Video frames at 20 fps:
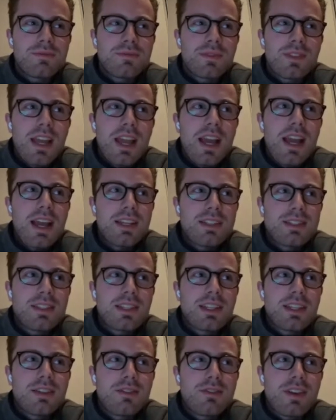yeah, it's
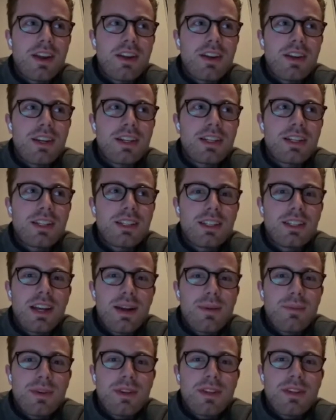like a very
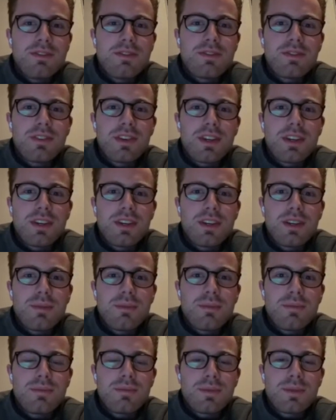collaborative
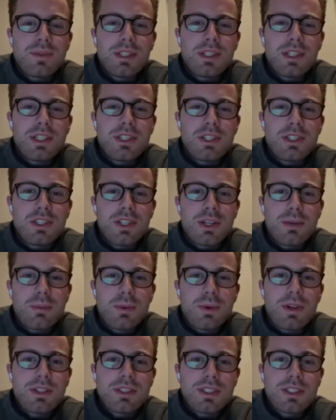relationship
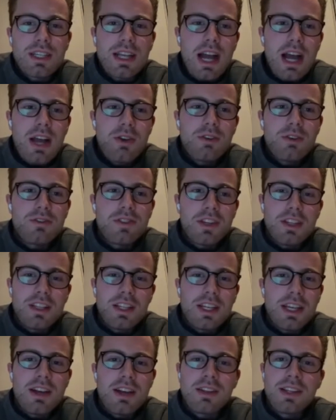where it's like I don't feel
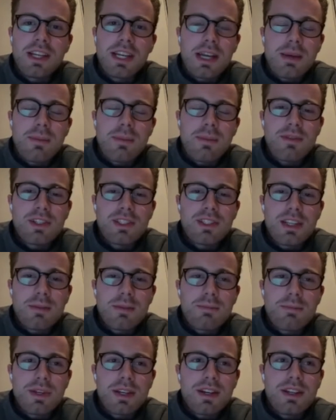like I'm ever
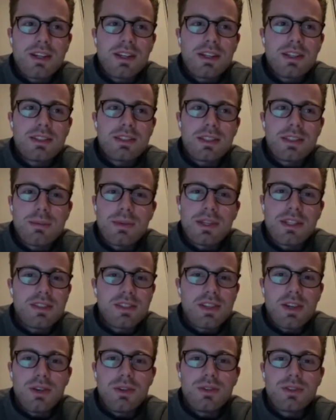stepping on somebody's
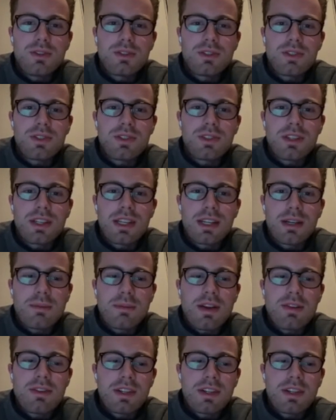toes or like I'm
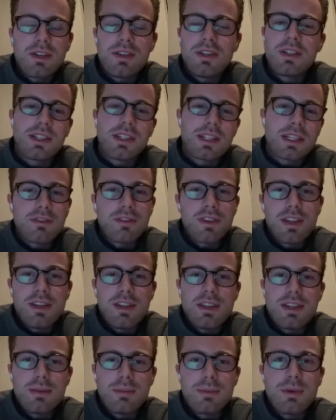ever going to like offend
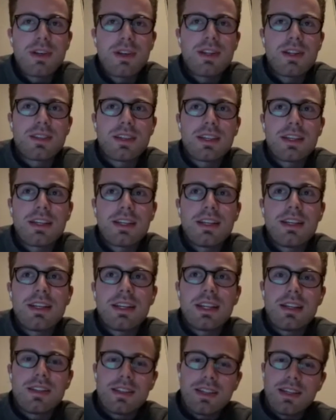him or anything. And
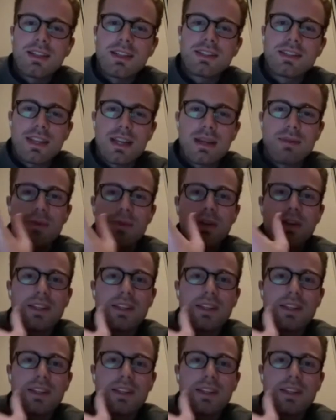I think the same